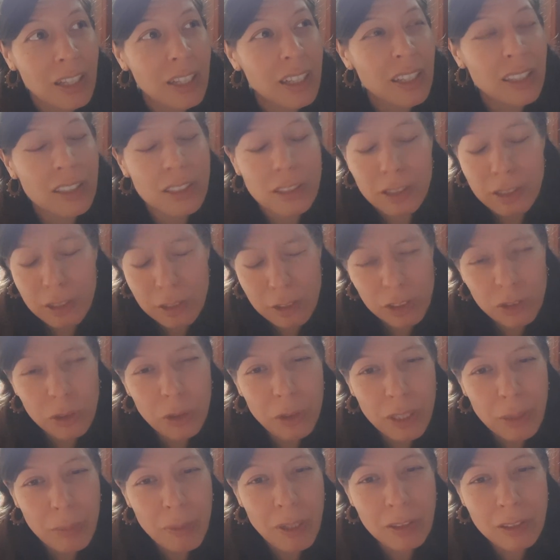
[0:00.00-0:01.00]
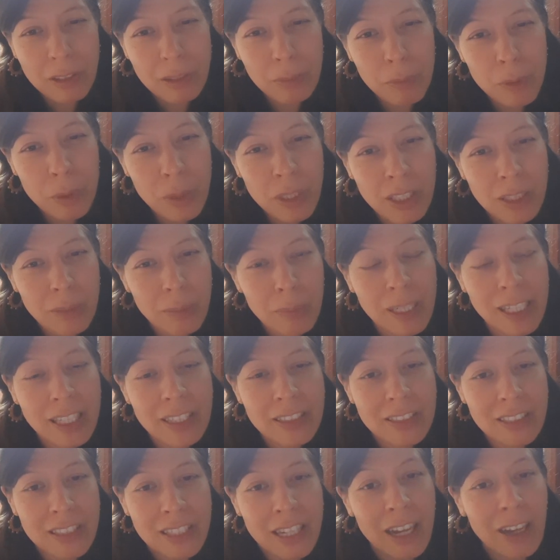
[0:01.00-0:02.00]
a story about the moon and the
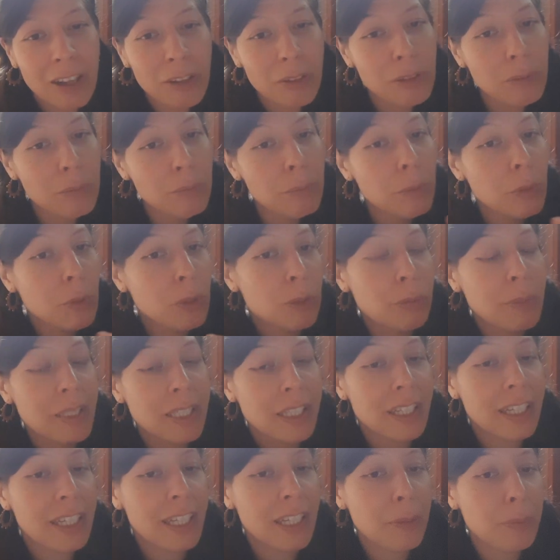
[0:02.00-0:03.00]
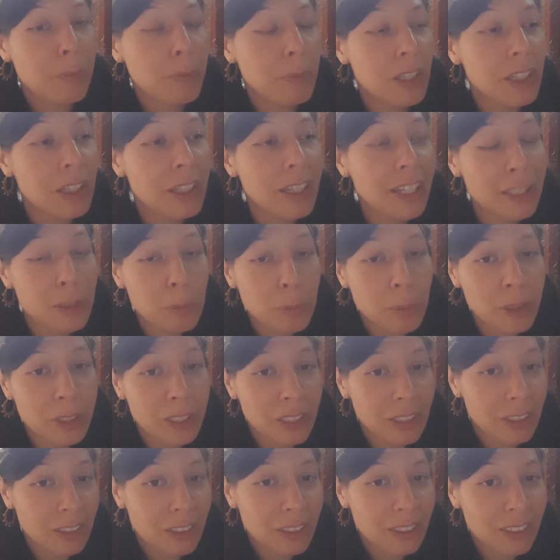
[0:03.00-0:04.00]
planets, and how the moon became the light
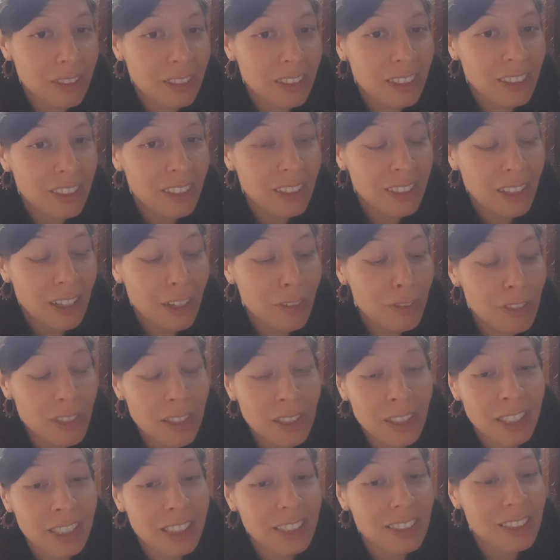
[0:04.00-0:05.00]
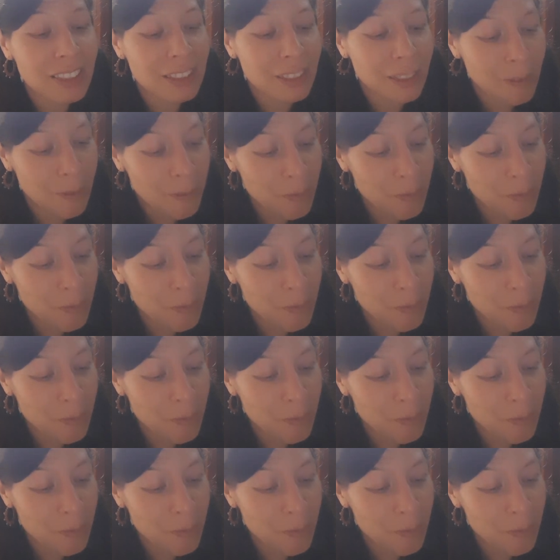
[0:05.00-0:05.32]
bringer of the night.